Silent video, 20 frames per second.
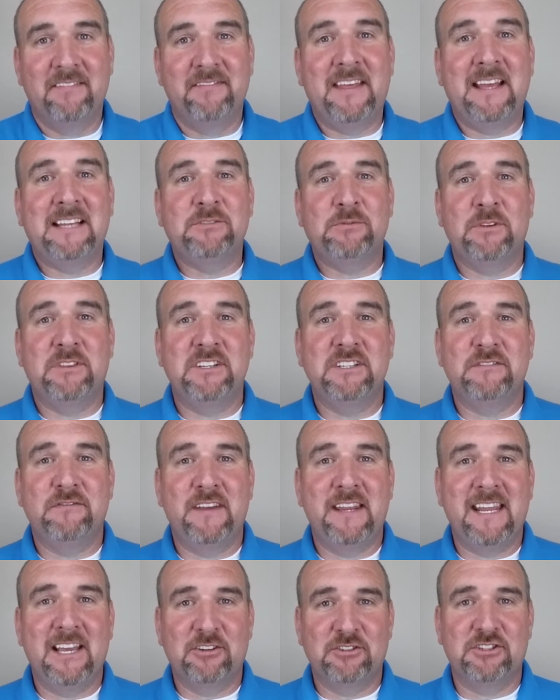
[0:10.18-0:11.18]
That's what this
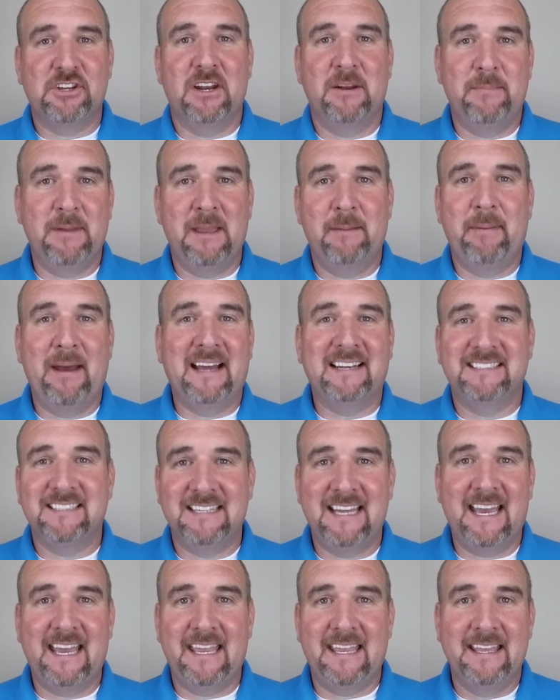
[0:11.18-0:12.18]
video is going to be about
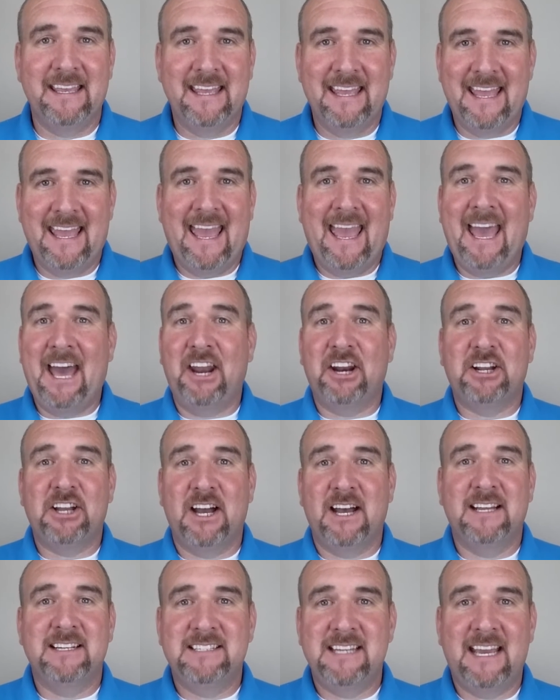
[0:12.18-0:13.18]
today. How to
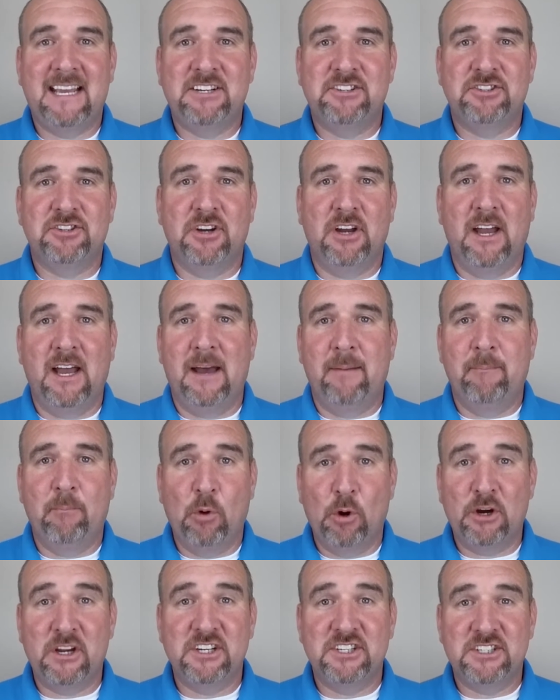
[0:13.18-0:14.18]
contact your
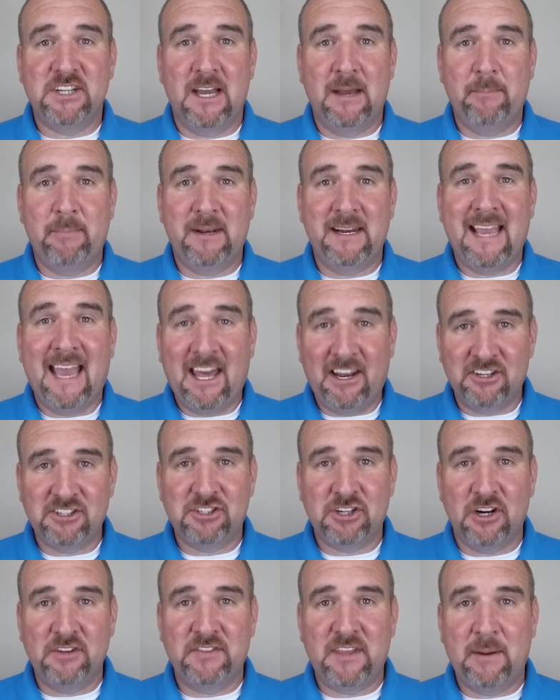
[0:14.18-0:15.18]
mortgage company, how to
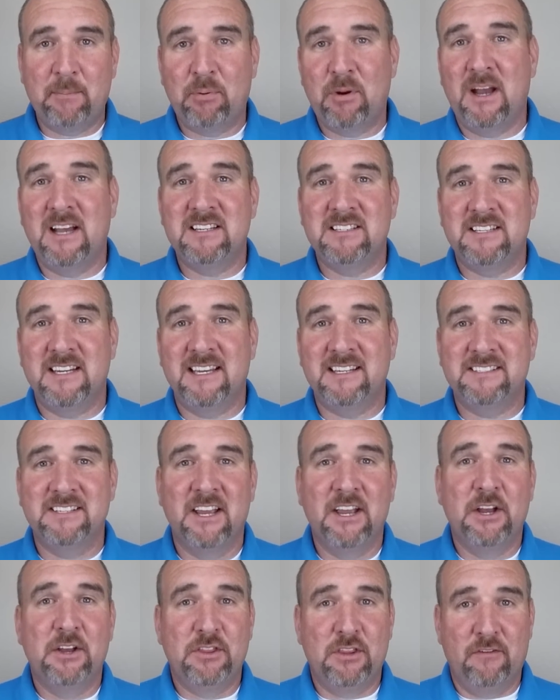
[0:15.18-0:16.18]
start that process,
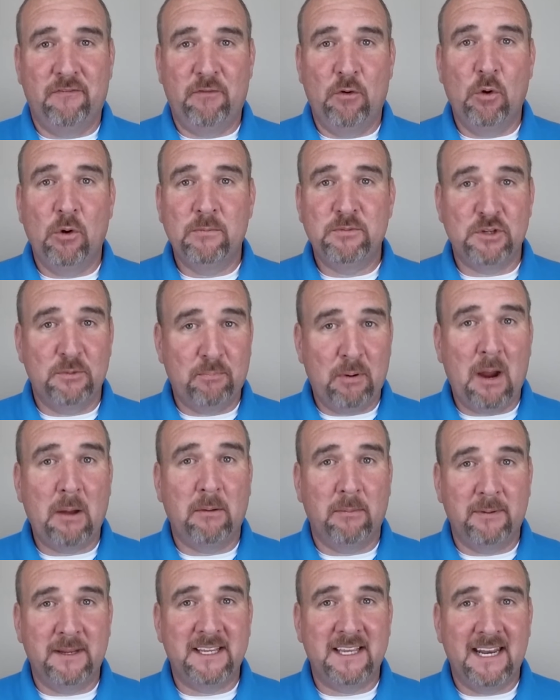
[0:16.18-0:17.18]
the forms you're
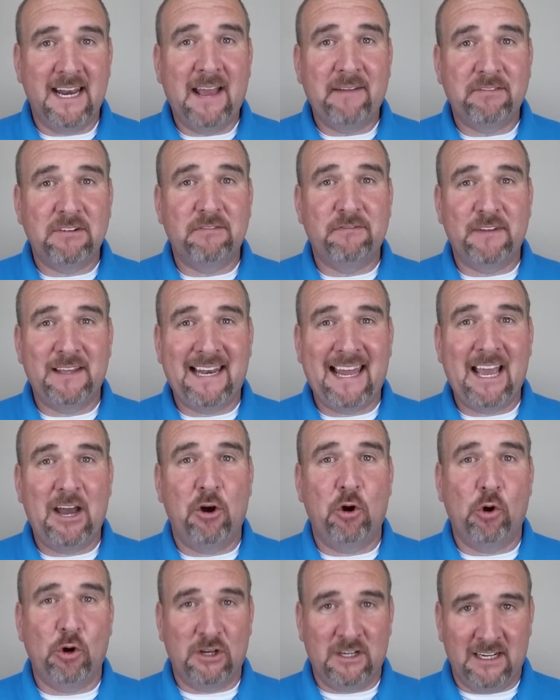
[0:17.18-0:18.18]
probably going to have to fill
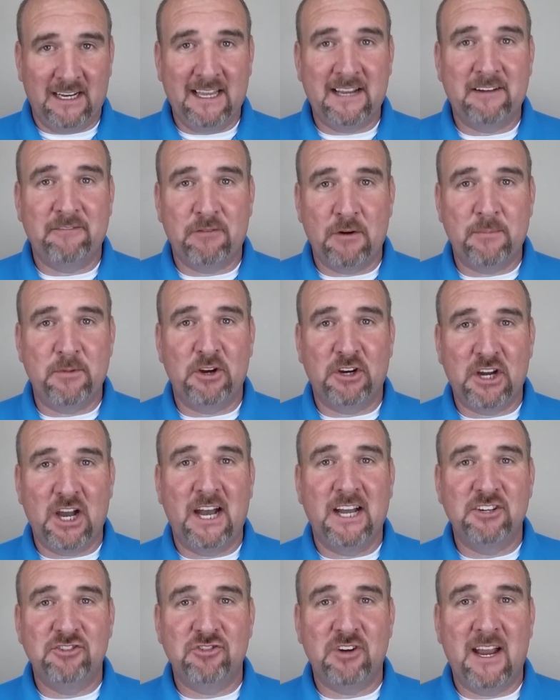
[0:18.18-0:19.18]
out or collect from your
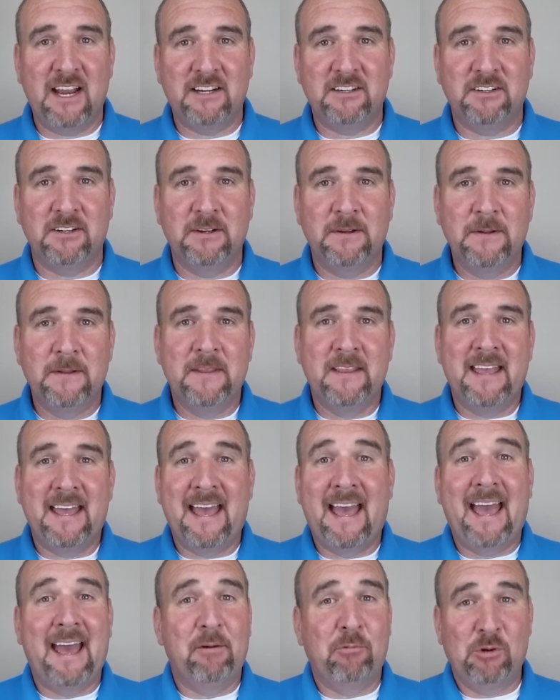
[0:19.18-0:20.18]
contractor,
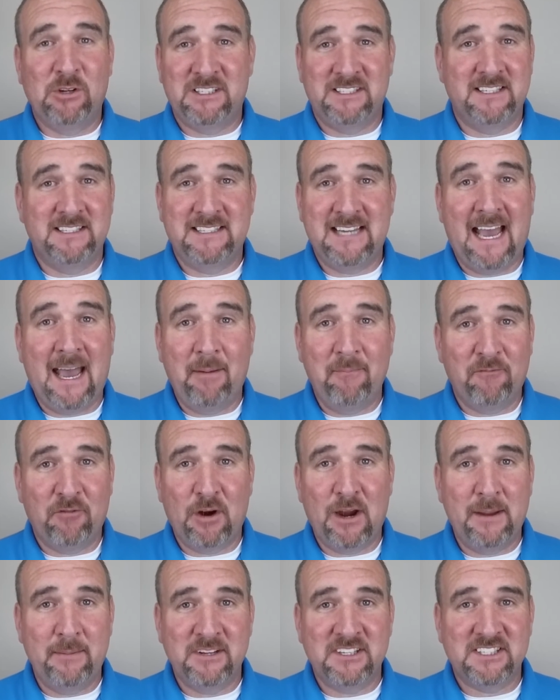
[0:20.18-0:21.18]
what's the time
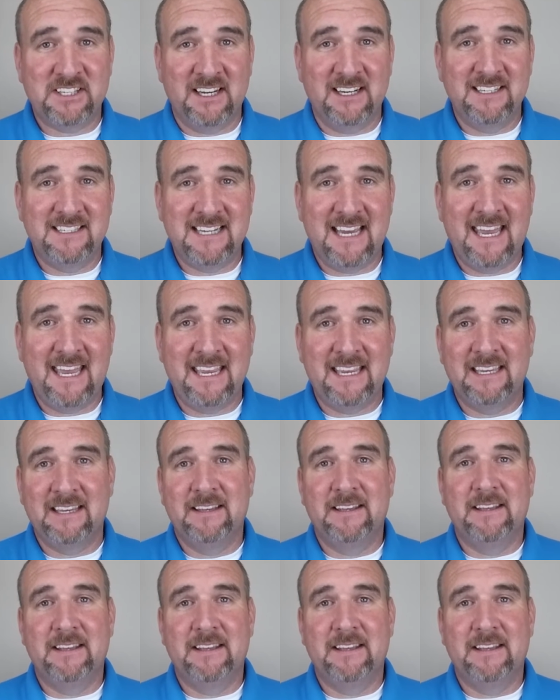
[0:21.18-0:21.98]
frame it's going to take,